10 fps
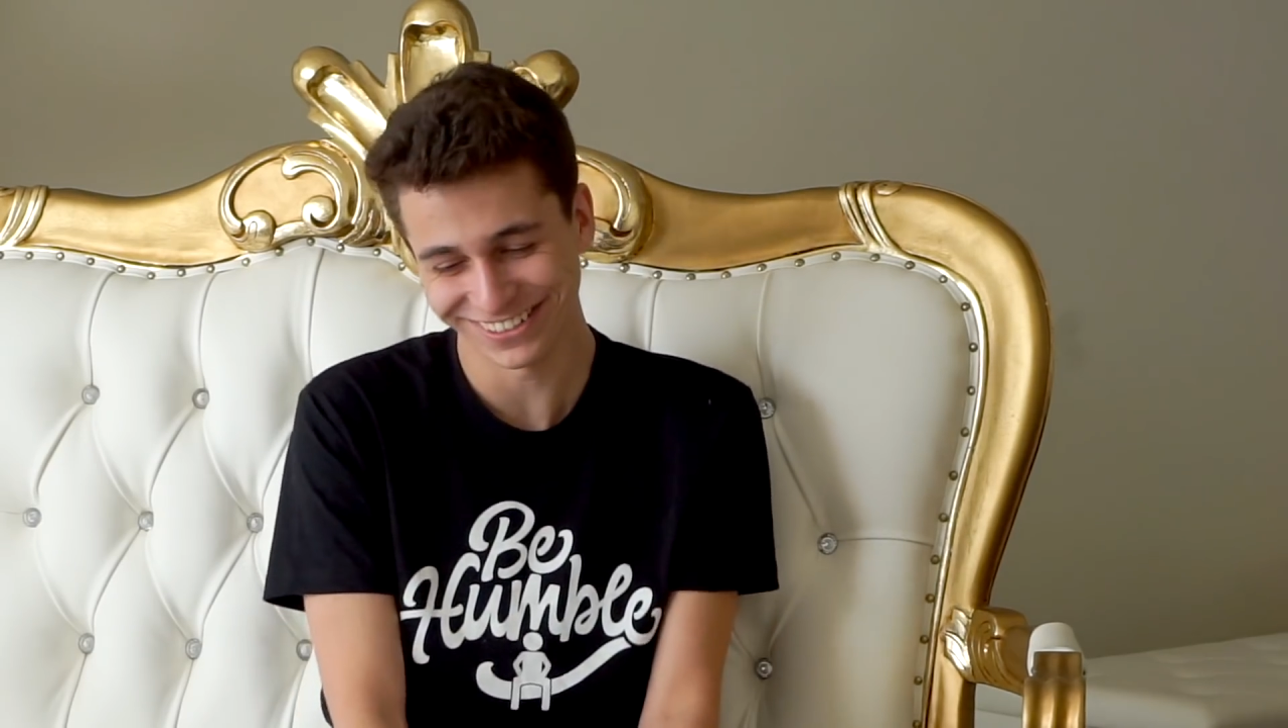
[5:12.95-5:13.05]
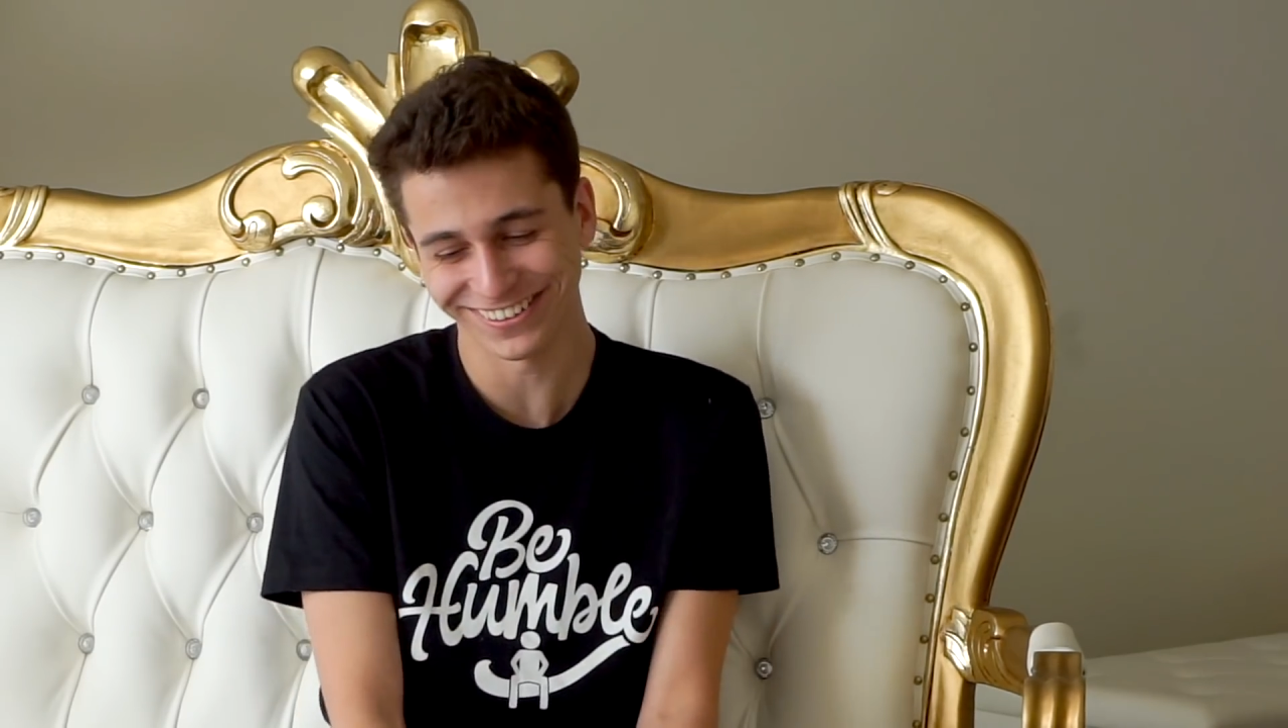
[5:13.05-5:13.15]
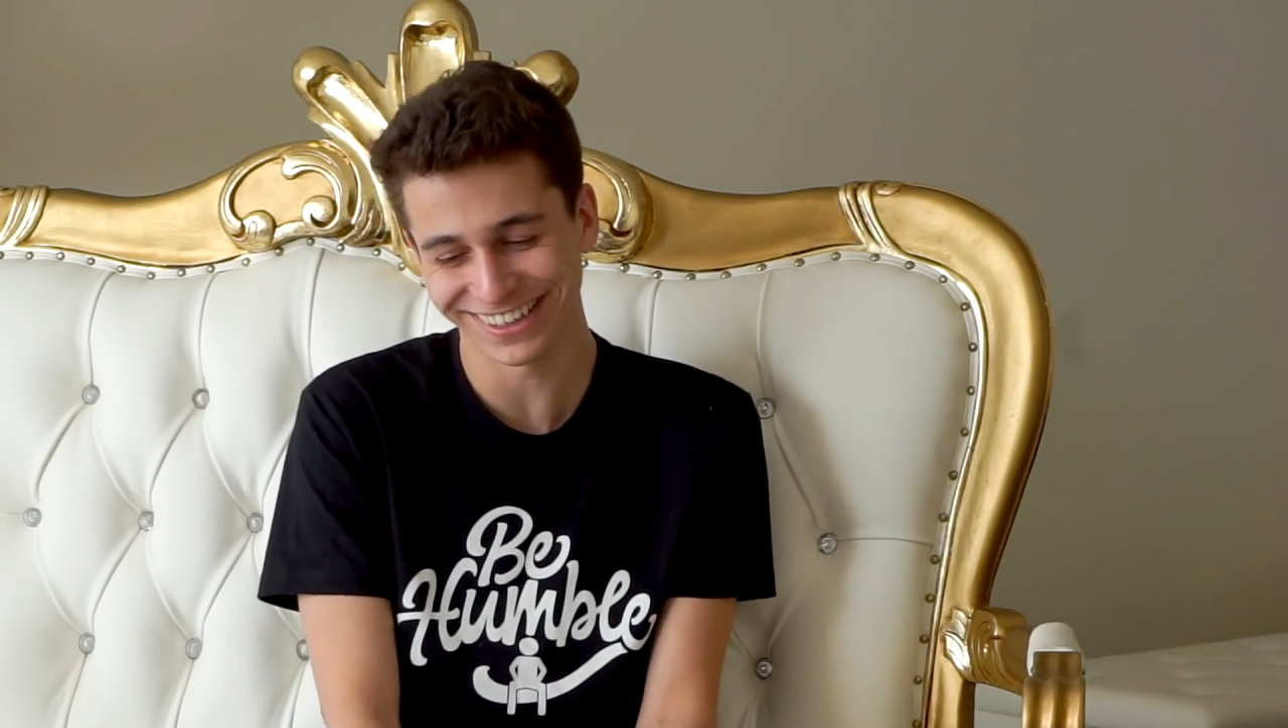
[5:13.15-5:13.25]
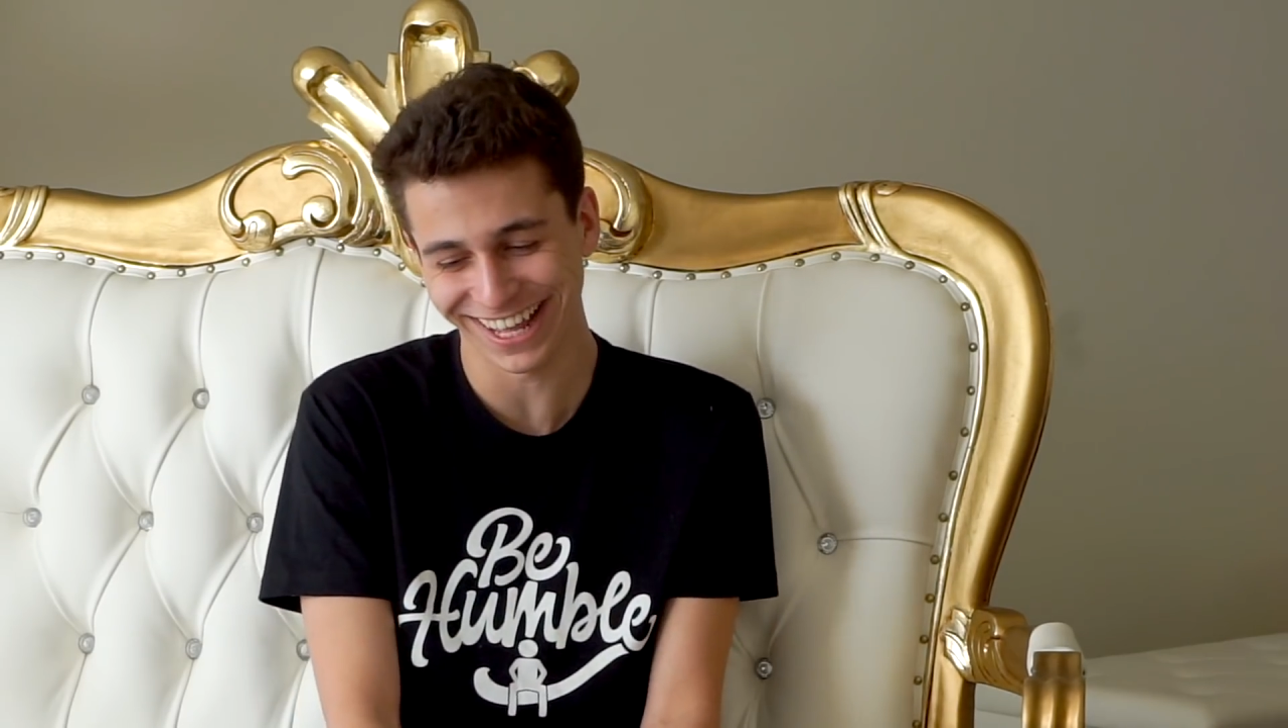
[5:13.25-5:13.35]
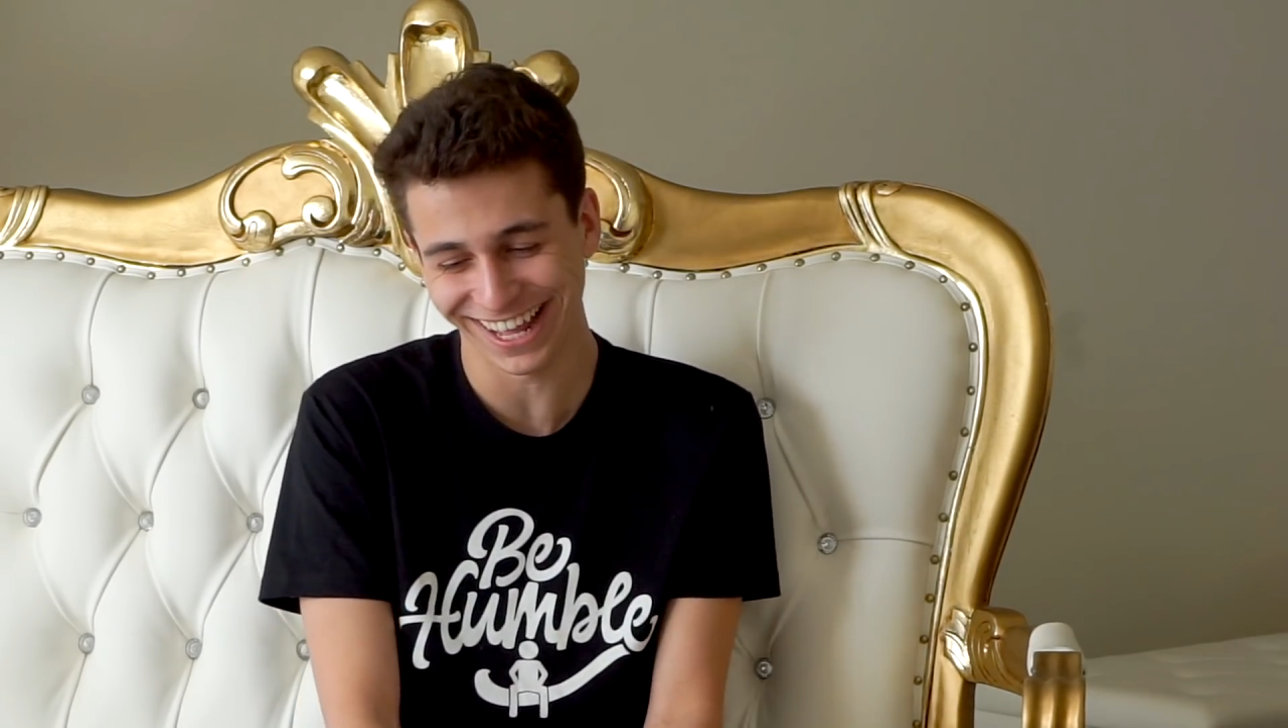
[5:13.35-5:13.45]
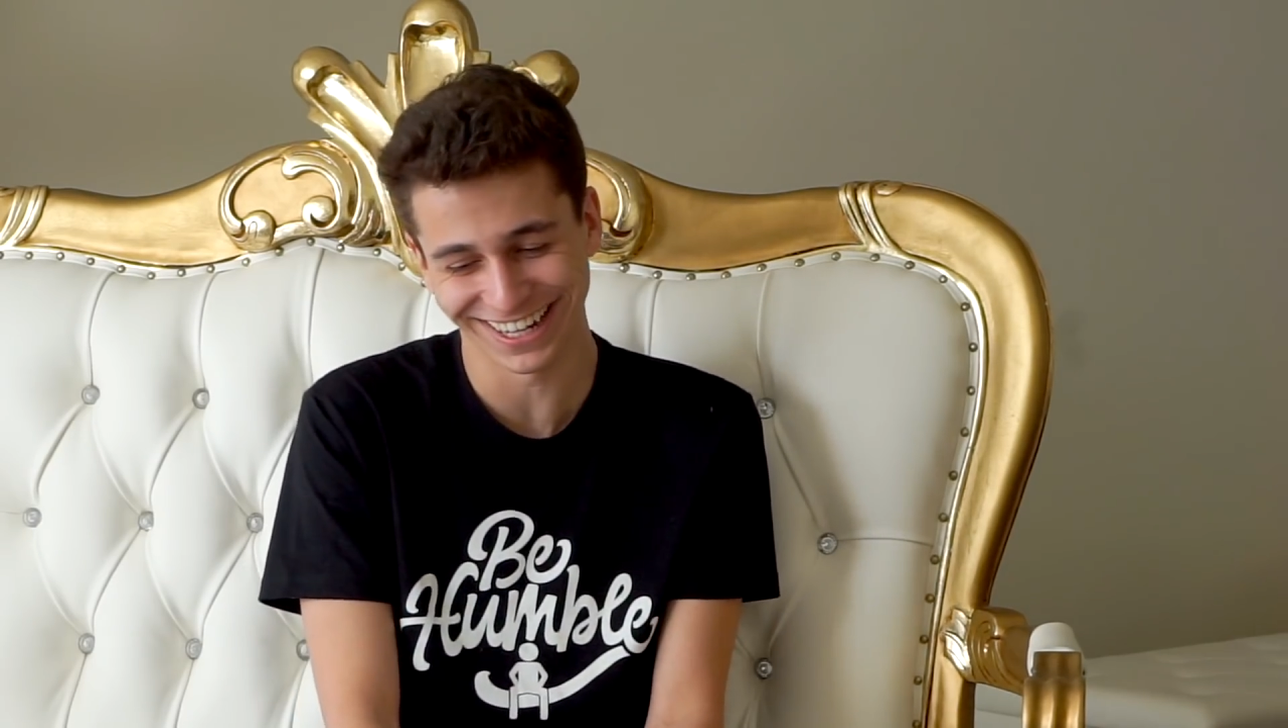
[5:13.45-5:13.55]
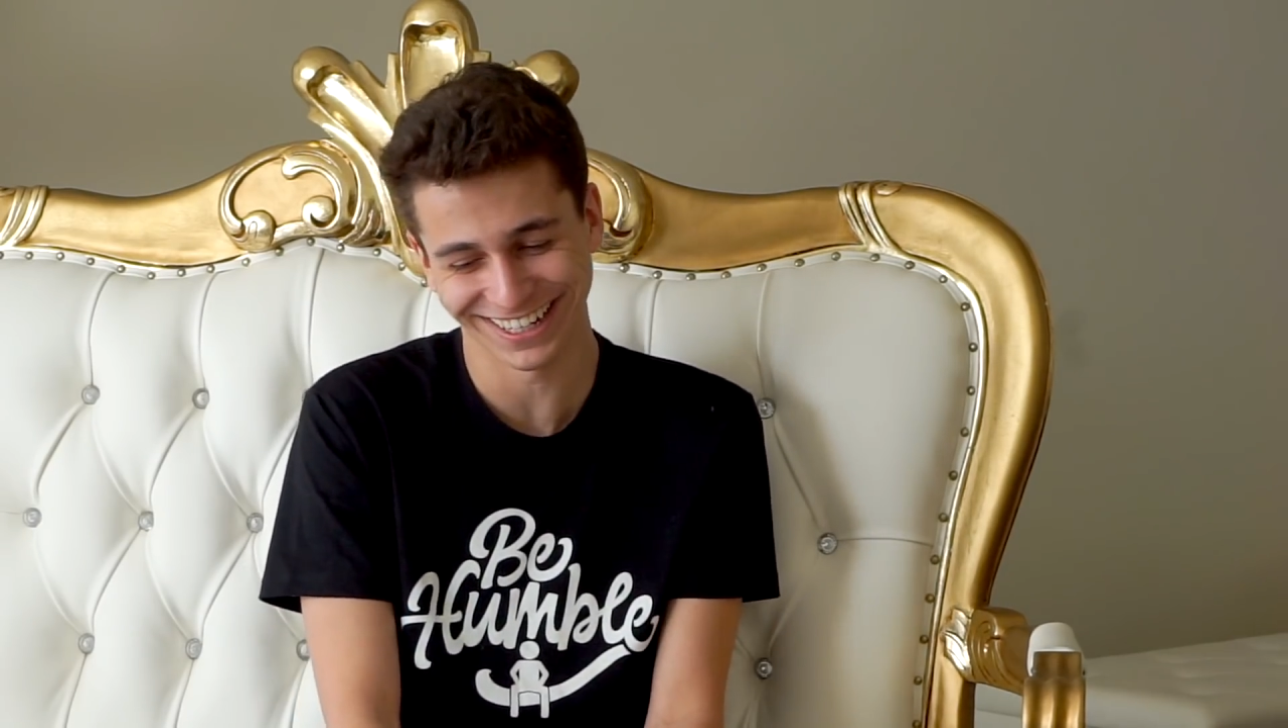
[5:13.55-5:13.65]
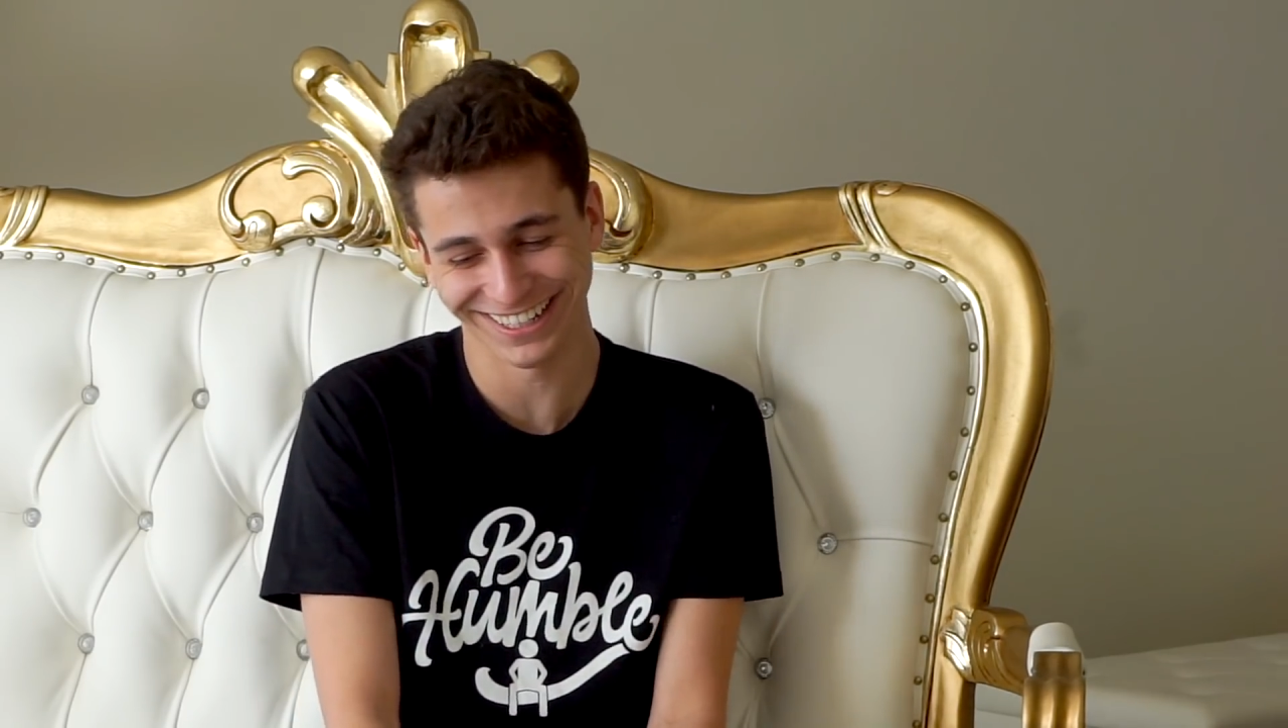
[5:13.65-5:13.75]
During yeah, that.